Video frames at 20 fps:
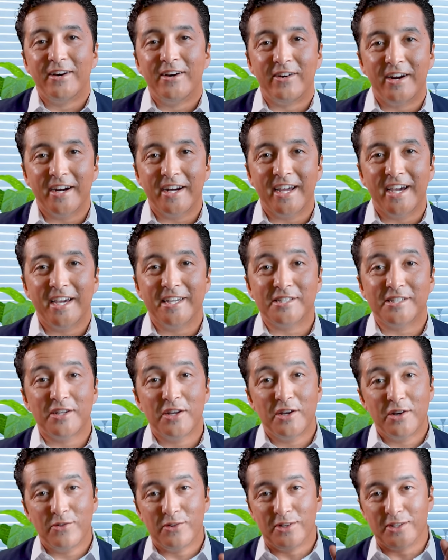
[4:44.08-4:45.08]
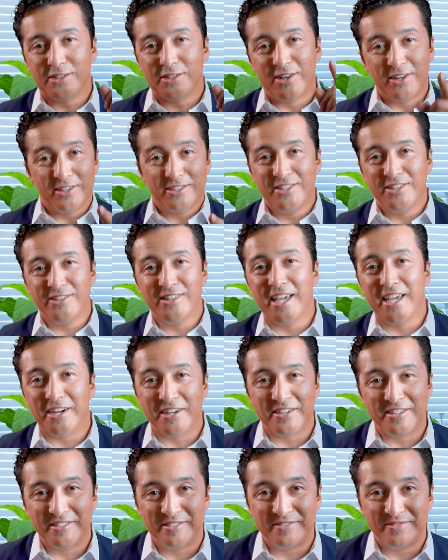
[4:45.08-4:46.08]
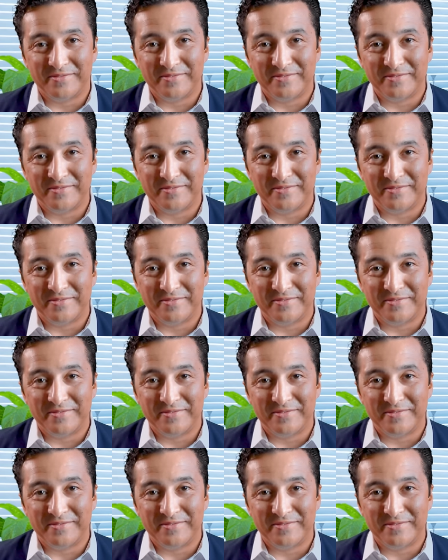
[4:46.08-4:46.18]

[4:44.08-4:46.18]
All right, guys, we'll talk to you later.